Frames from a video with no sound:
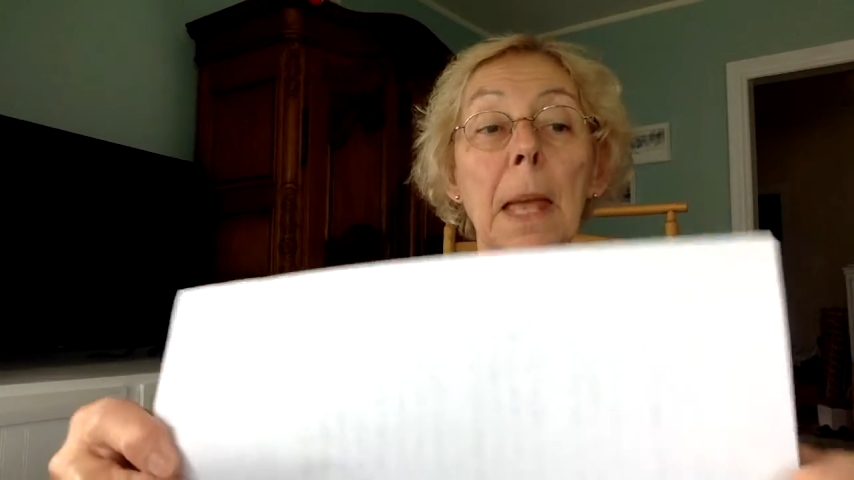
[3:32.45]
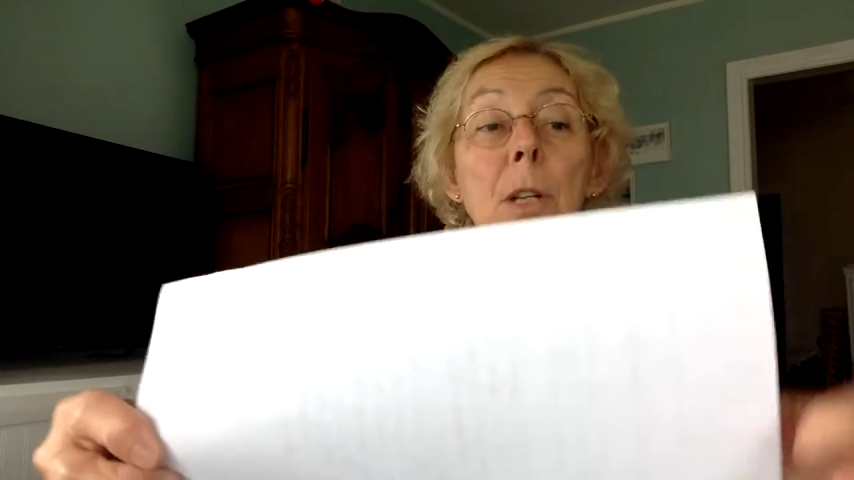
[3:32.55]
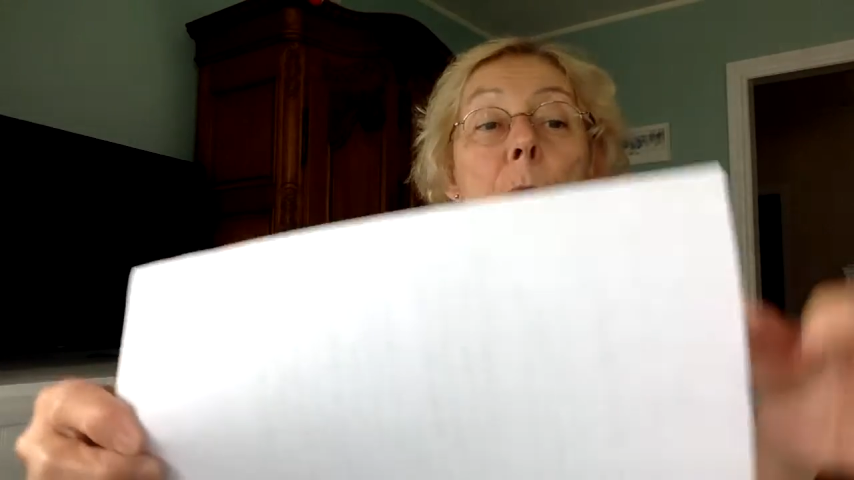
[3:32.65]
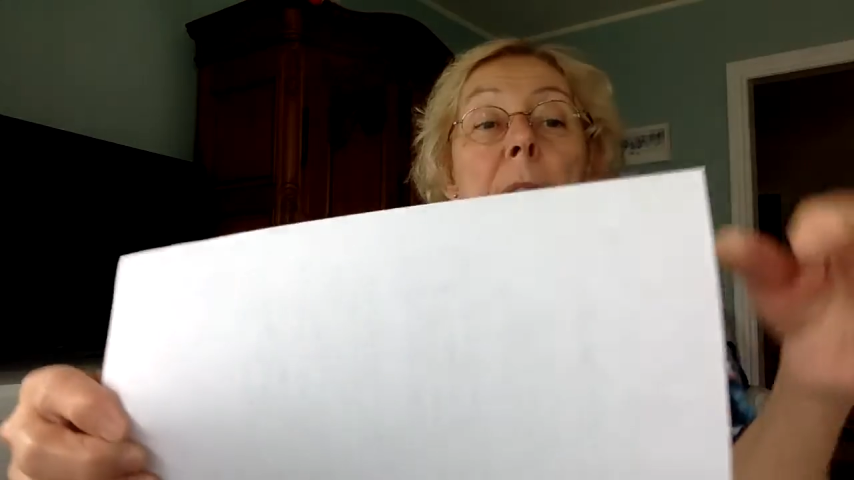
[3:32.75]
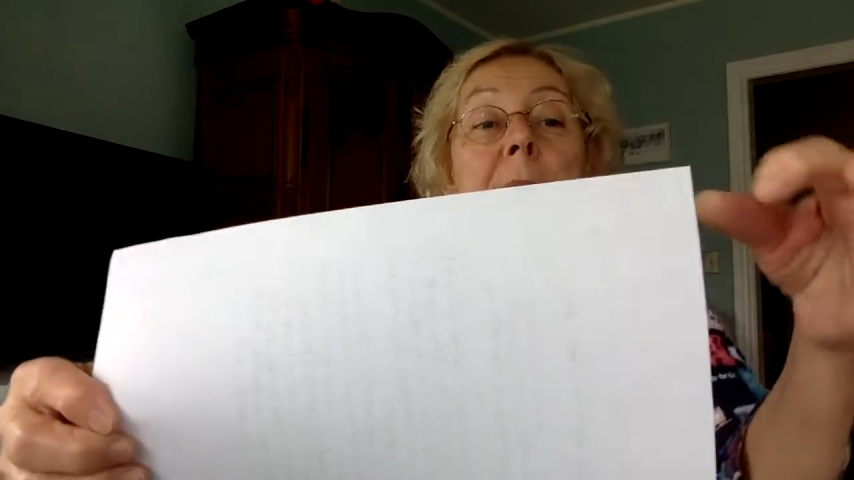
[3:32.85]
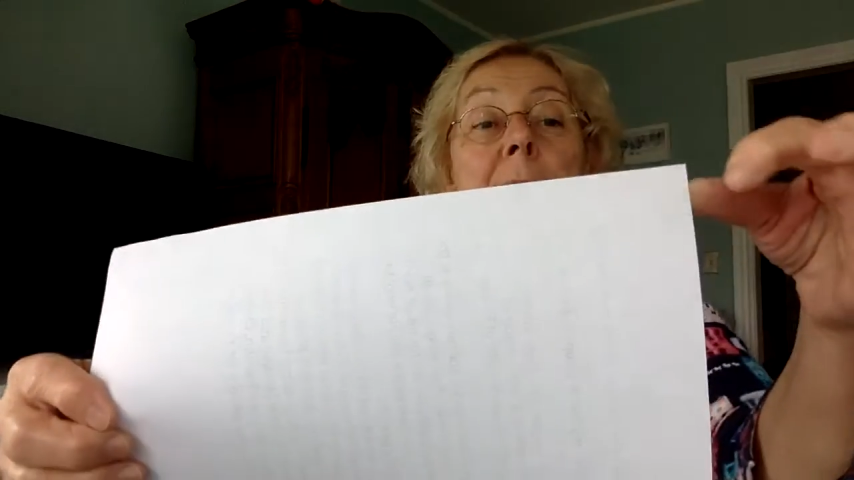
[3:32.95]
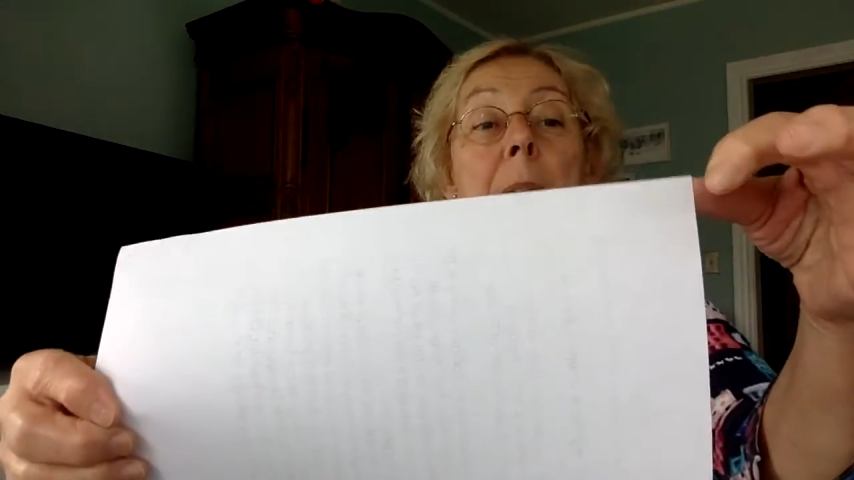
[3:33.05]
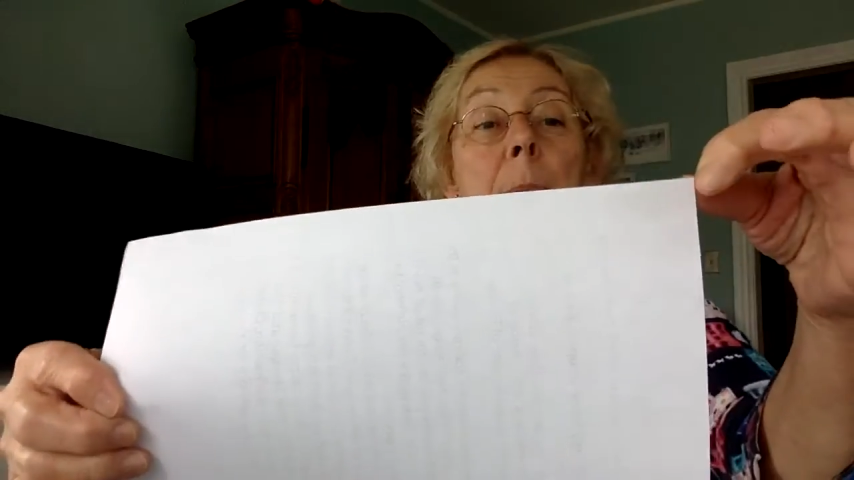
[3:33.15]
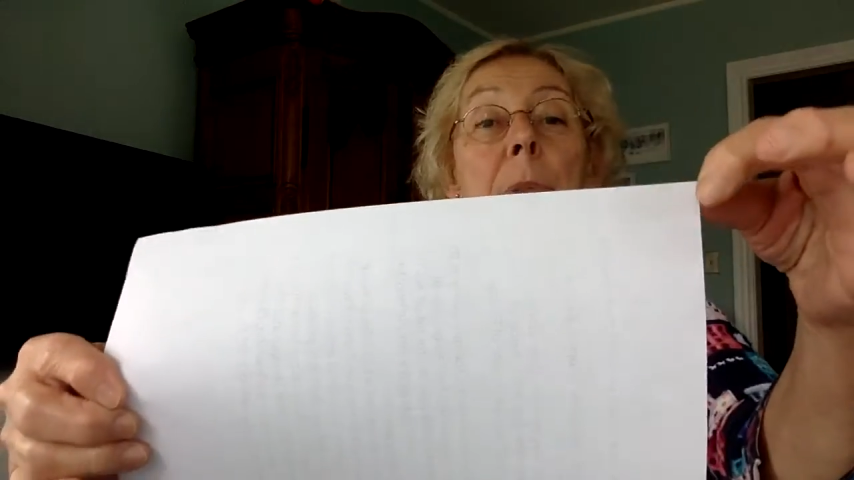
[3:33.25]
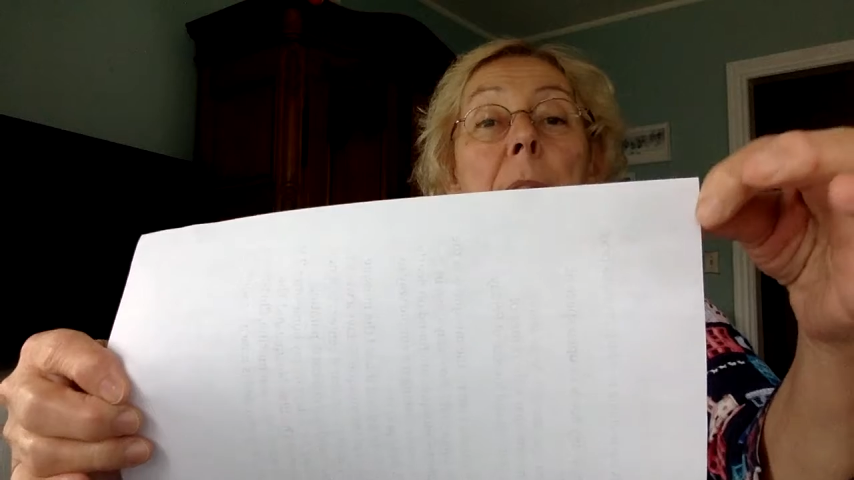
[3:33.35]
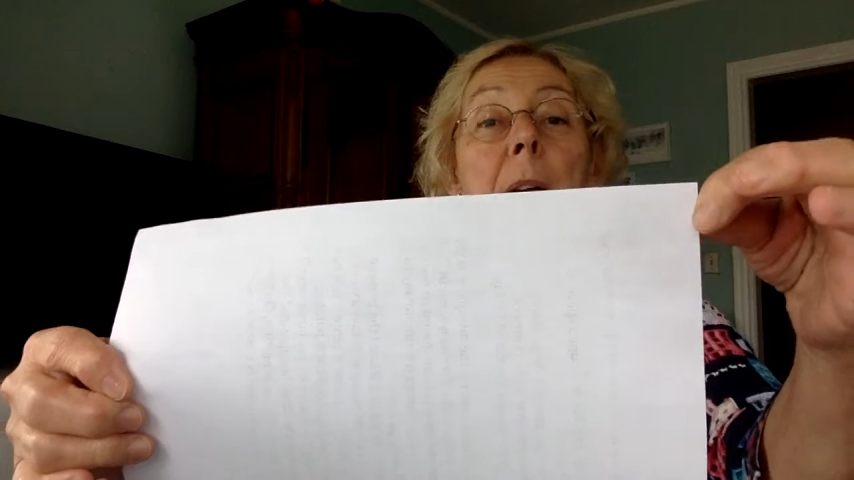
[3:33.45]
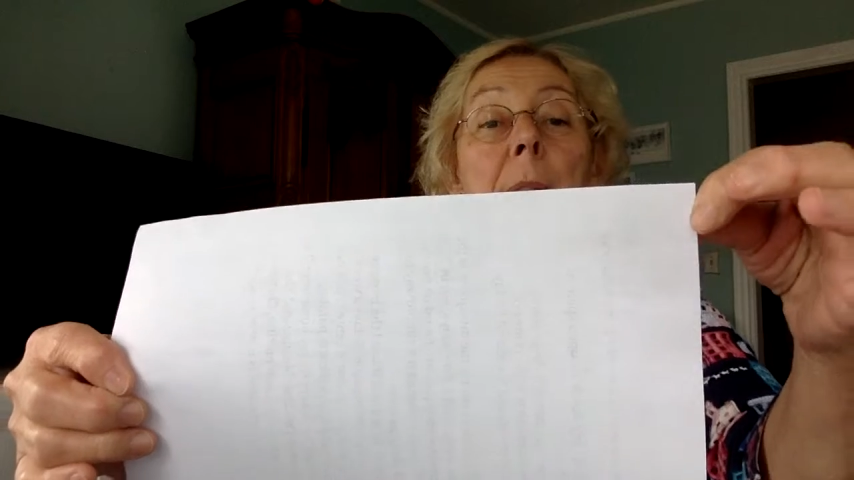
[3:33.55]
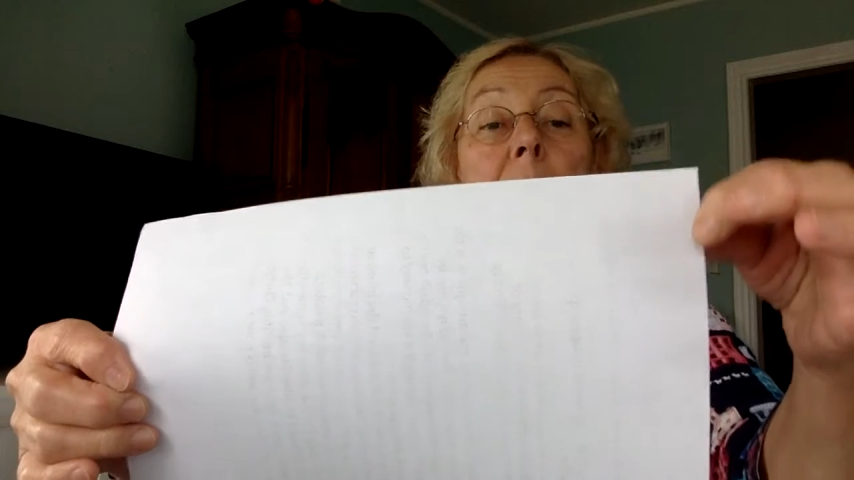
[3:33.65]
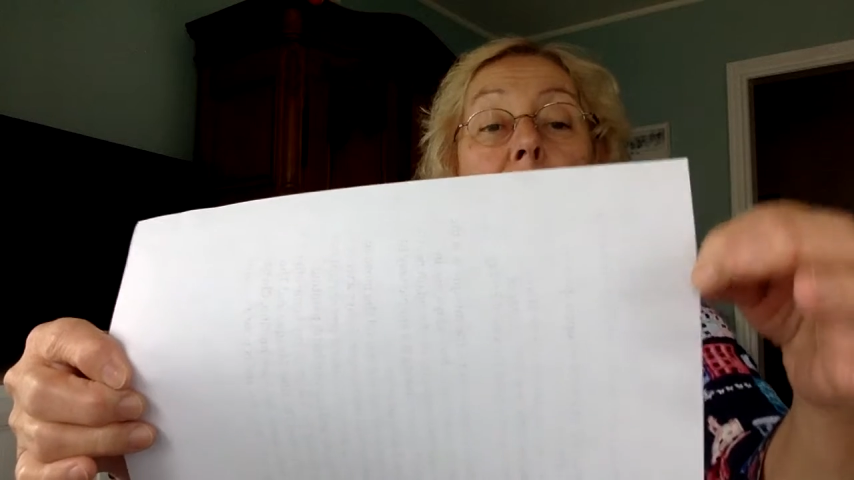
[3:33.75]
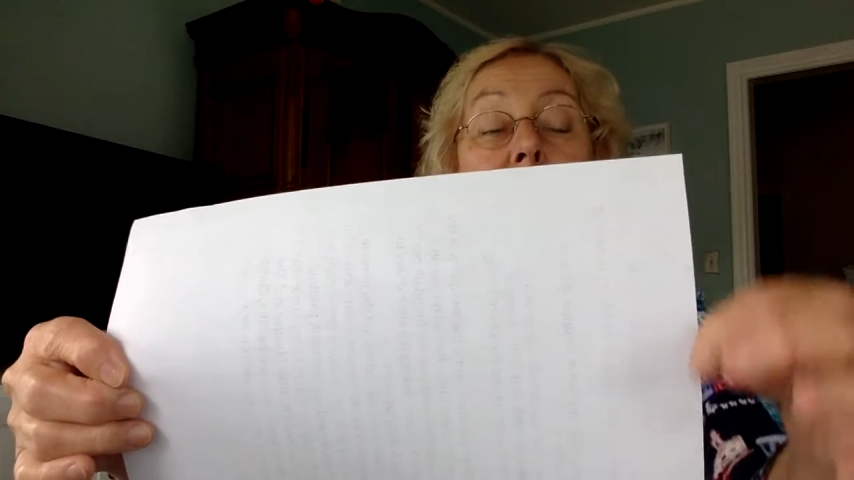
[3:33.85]
Do the same thing
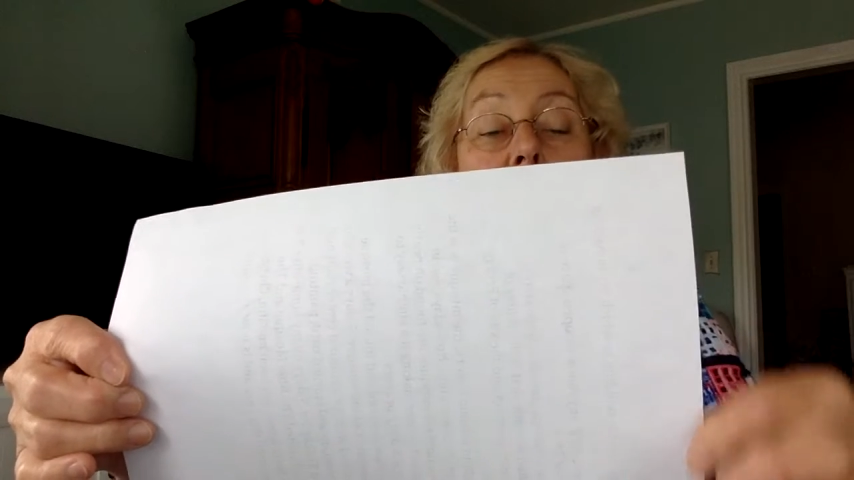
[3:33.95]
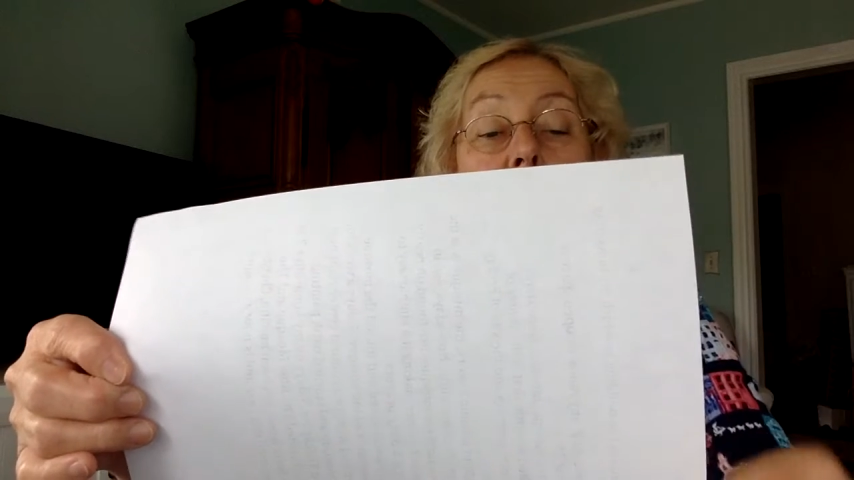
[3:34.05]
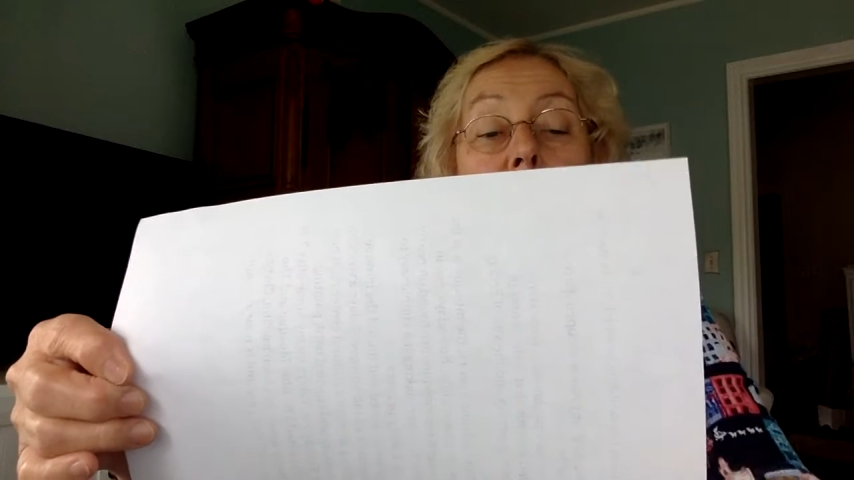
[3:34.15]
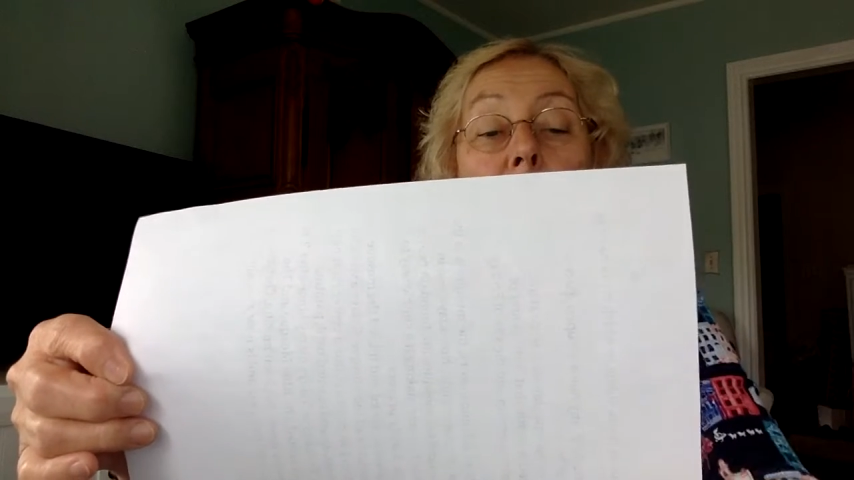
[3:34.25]
on this side,